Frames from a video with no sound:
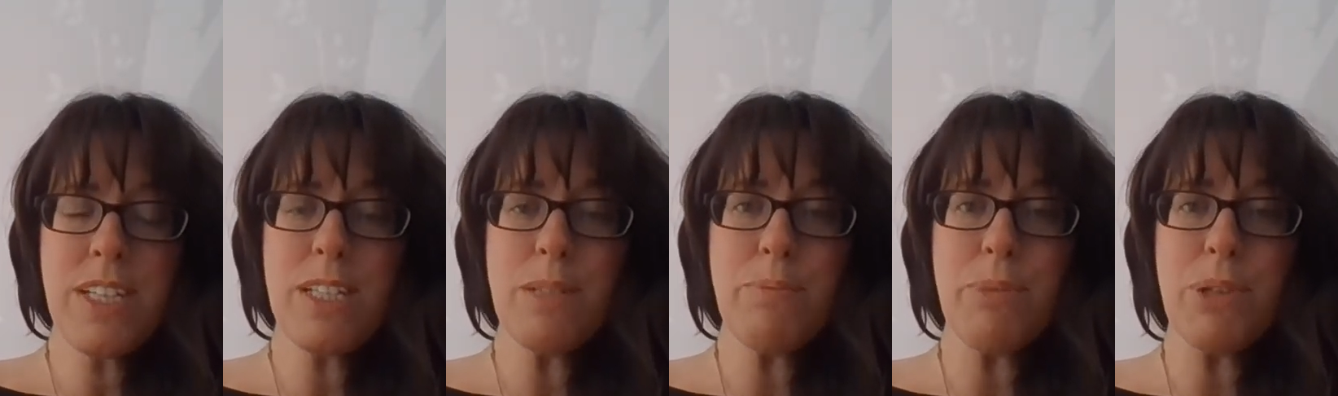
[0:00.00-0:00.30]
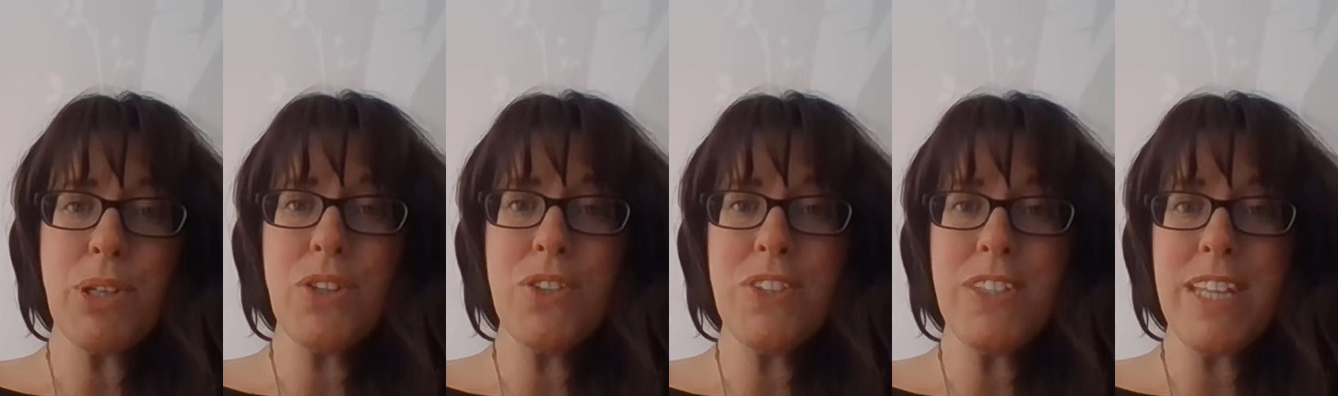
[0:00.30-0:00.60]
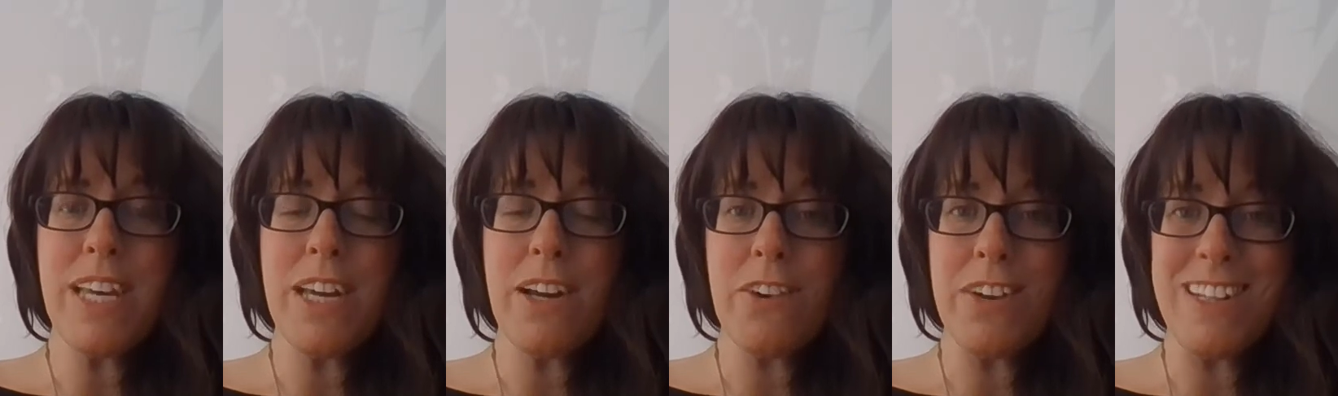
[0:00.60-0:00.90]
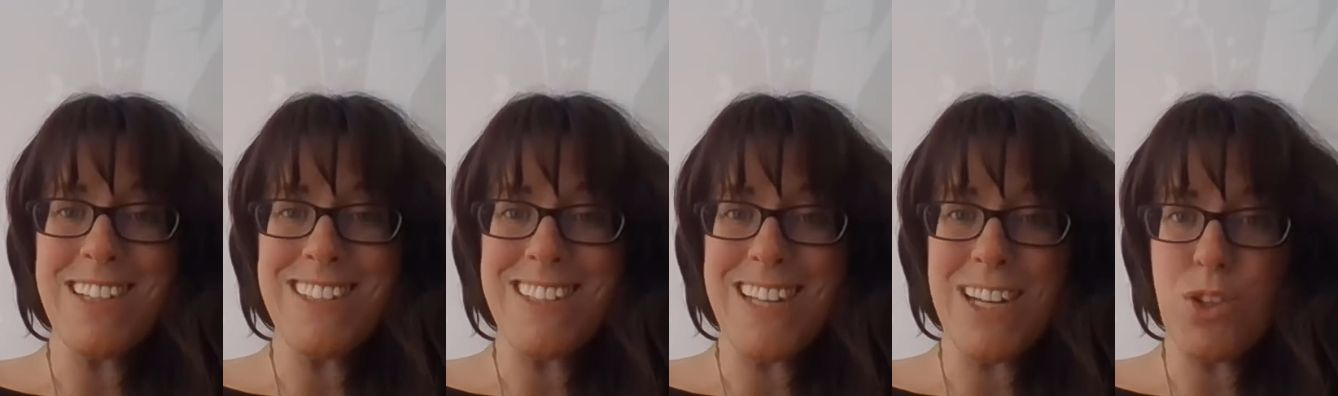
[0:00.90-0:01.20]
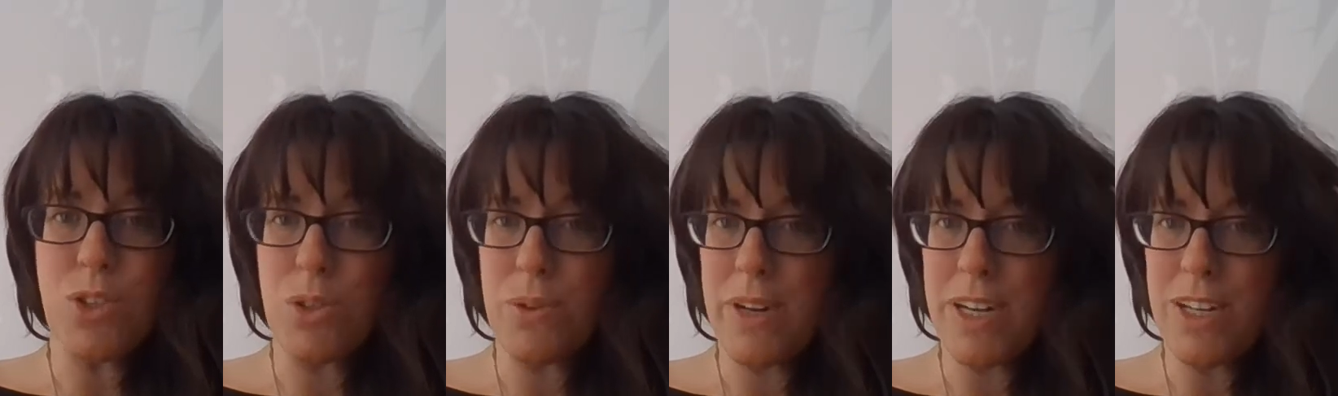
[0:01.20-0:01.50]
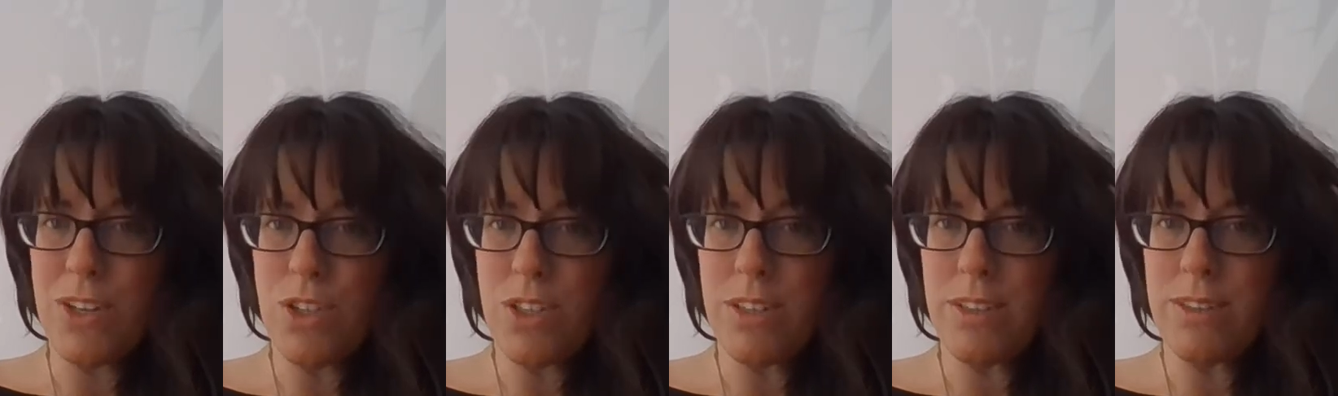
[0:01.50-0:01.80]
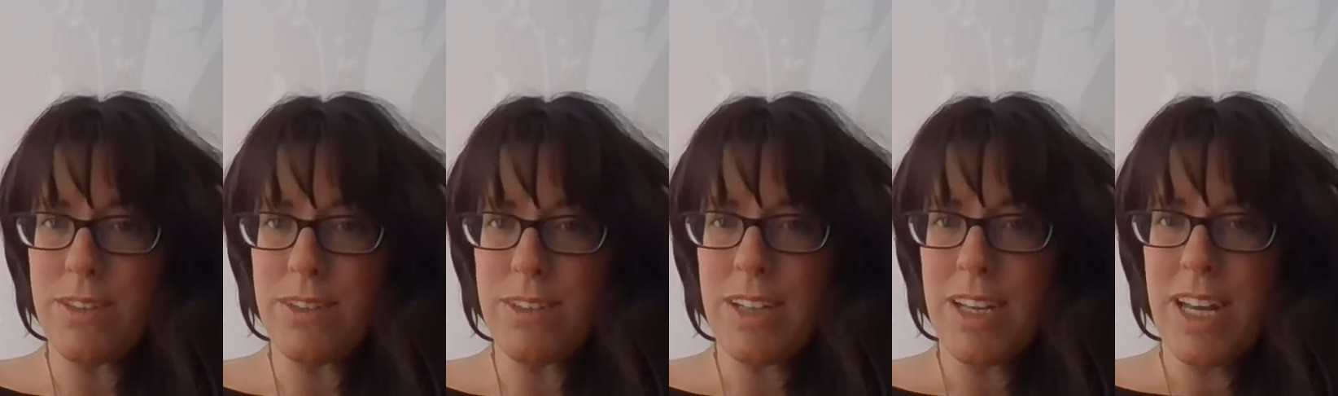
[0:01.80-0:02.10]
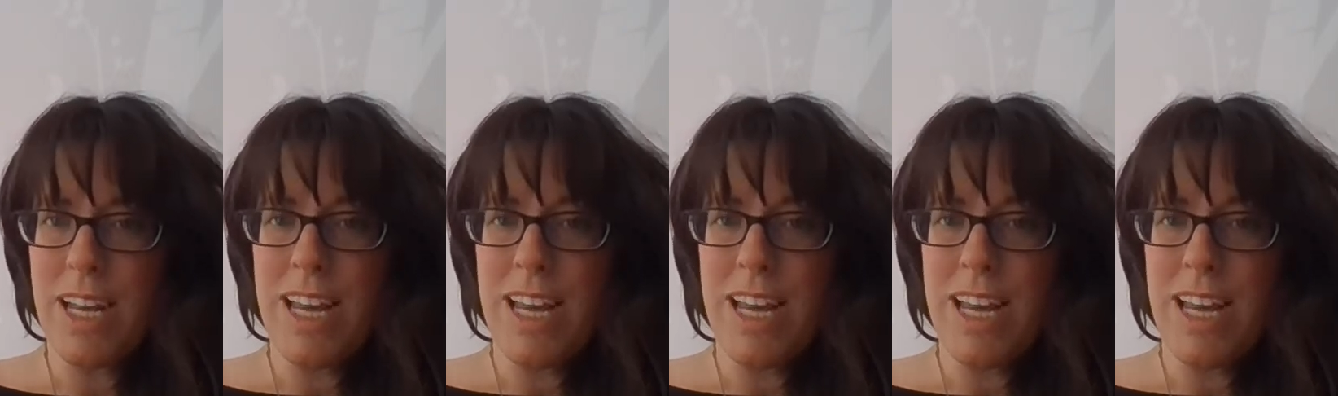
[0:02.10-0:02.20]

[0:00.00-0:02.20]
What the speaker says: is because they are an exaggeration.